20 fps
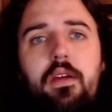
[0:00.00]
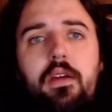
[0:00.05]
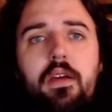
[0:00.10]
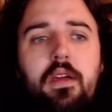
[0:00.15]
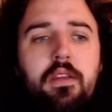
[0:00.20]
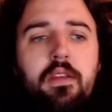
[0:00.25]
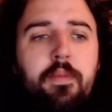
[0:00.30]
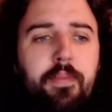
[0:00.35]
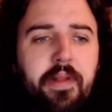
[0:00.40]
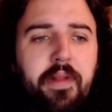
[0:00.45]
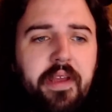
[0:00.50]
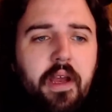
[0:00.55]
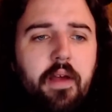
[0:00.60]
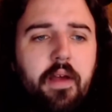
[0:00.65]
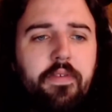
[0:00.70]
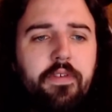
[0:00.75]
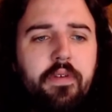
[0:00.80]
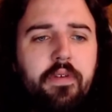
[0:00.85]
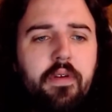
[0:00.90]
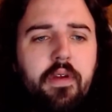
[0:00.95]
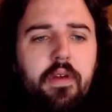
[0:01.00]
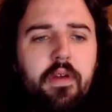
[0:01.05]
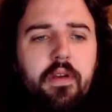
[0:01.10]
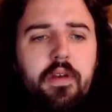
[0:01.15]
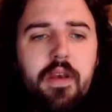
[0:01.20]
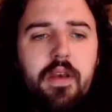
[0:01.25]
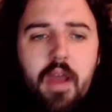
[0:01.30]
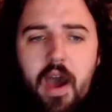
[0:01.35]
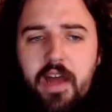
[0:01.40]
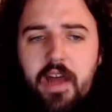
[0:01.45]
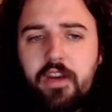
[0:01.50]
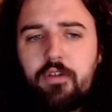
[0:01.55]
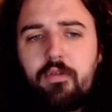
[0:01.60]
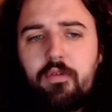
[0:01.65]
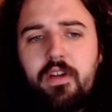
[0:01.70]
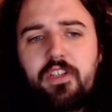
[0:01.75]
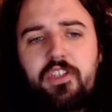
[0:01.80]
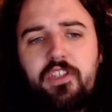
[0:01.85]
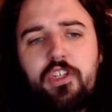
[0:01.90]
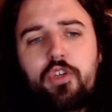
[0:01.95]
in the playoffs. Not a
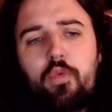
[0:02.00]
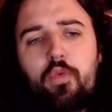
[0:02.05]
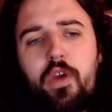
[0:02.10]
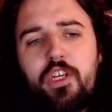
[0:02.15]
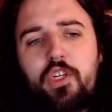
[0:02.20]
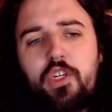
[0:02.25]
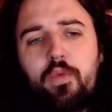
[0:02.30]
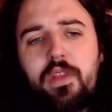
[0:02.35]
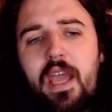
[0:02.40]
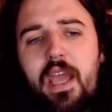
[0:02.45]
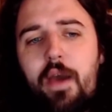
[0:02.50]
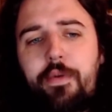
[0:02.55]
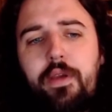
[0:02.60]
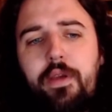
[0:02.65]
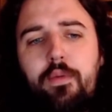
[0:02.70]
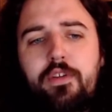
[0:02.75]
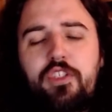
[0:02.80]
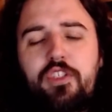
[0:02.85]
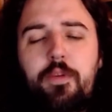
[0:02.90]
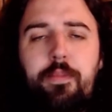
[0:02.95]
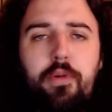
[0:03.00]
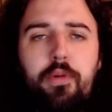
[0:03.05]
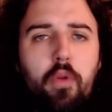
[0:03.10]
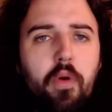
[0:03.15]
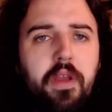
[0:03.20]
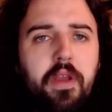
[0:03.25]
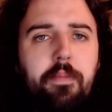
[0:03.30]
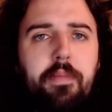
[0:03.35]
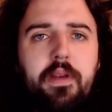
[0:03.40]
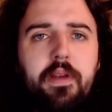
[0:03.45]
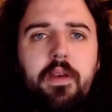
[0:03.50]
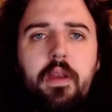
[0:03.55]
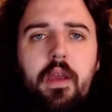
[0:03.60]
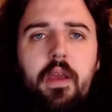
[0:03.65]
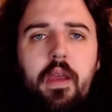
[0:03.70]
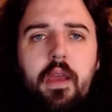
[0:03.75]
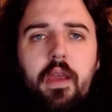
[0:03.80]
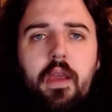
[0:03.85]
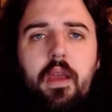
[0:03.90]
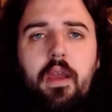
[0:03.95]
great situation with how he was deployed, but
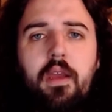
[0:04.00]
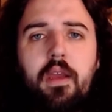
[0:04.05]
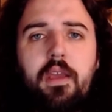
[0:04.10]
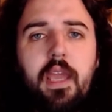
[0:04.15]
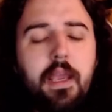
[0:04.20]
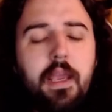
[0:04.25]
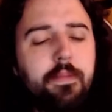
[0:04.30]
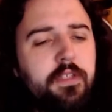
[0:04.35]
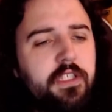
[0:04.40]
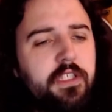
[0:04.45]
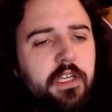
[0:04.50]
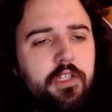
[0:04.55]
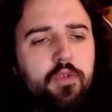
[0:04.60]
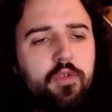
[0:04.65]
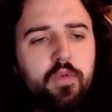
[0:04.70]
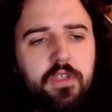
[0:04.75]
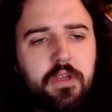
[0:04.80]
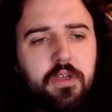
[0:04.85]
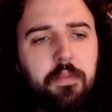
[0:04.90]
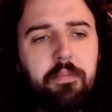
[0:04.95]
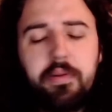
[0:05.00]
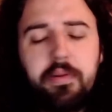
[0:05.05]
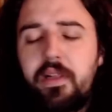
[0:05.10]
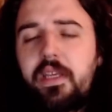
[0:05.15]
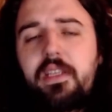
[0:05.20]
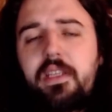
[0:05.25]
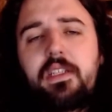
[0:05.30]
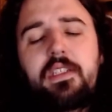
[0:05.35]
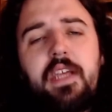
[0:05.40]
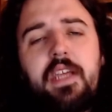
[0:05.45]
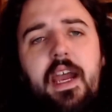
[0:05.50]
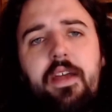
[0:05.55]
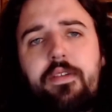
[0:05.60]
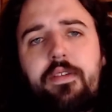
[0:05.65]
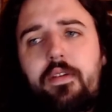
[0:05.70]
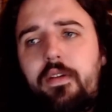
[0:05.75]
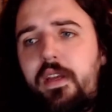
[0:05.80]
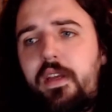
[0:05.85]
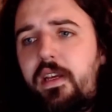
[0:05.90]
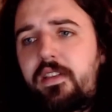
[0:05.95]
Game 6 was a complete
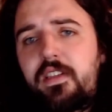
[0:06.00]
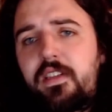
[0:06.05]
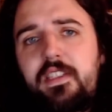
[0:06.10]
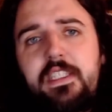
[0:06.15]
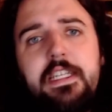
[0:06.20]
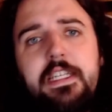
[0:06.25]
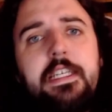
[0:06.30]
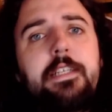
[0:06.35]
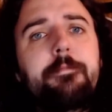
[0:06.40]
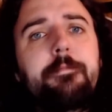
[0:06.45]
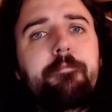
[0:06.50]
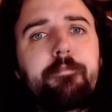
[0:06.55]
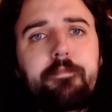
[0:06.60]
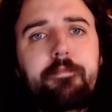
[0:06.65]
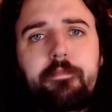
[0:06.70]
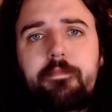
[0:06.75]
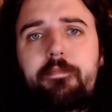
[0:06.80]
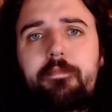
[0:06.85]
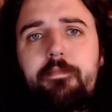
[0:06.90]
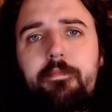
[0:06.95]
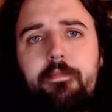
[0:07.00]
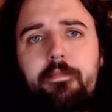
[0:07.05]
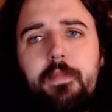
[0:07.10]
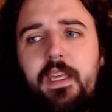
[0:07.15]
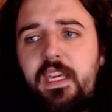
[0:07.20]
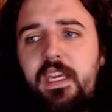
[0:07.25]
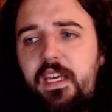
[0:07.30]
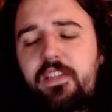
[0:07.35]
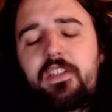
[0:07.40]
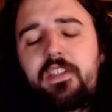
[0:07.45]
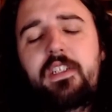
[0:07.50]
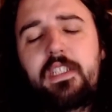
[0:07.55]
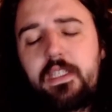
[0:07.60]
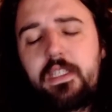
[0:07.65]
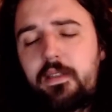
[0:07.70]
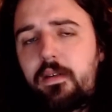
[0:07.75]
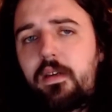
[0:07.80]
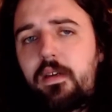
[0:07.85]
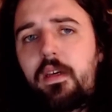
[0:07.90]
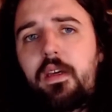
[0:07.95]
disaster. He gets a D. He gets a
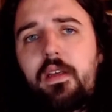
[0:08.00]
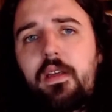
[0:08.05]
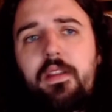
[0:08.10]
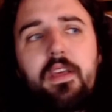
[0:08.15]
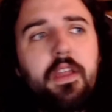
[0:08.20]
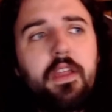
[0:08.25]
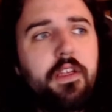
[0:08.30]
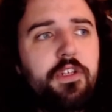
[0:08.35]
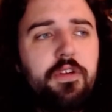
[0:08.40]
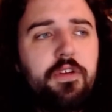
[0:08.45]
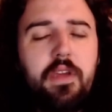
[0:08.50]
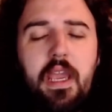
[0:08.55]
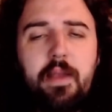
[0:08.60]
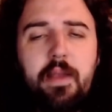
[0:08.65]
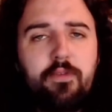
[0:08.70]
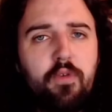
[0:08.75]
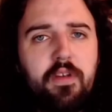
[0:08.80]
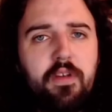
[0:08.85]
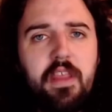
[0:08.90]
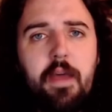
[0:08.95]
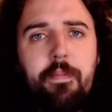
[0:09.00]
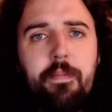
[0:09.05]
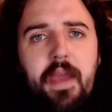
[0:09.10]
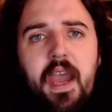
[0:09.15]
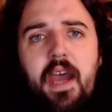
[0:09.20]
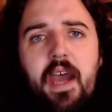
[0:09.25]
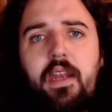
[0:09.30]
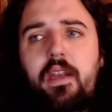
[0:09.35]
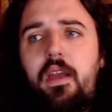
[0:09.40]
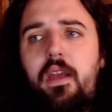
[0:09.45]
D. The other 2 games weren't that bad.